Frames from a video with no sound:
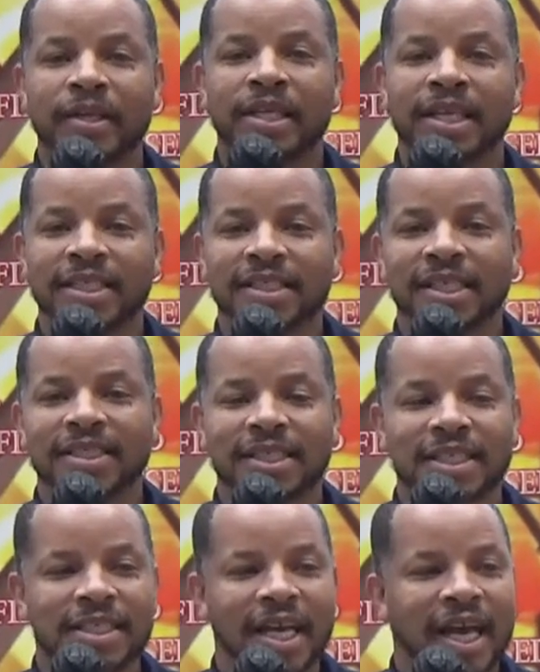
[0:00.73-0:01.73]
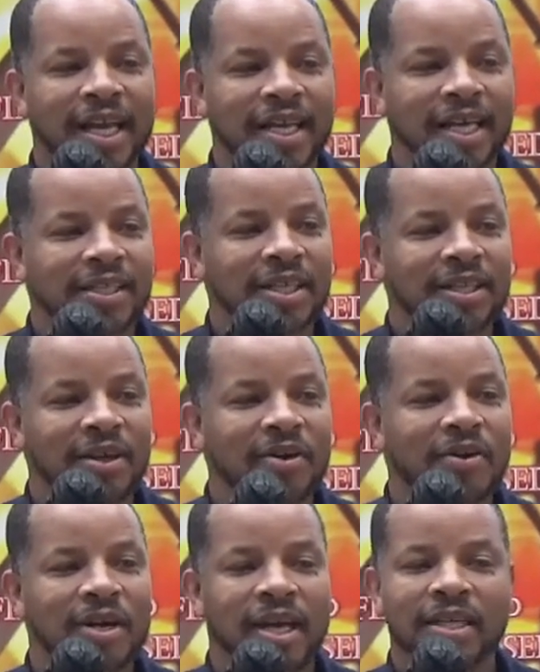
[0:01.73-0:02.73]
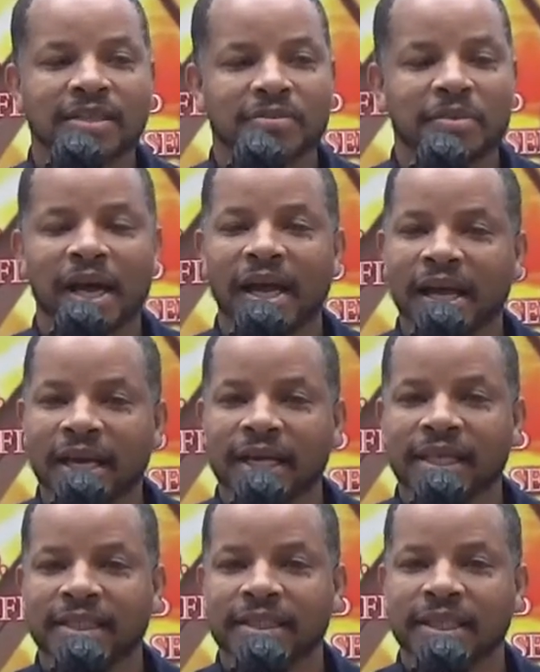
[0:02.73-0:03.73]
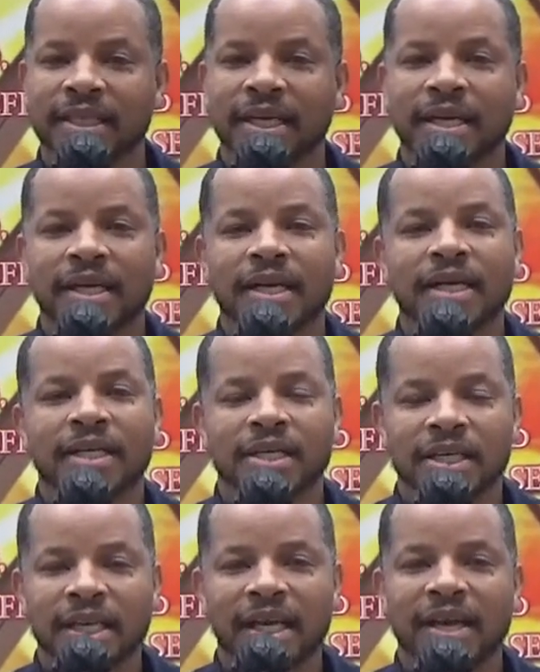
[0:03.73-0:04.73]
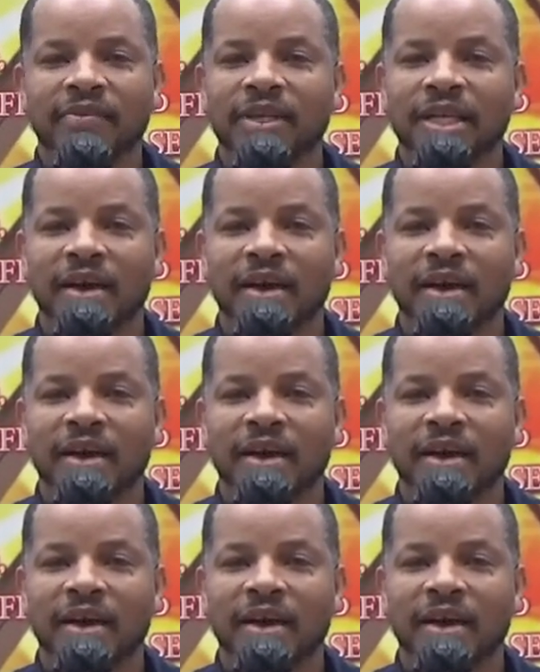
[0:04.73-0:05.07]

This is the day that the Lord has made. Good evening,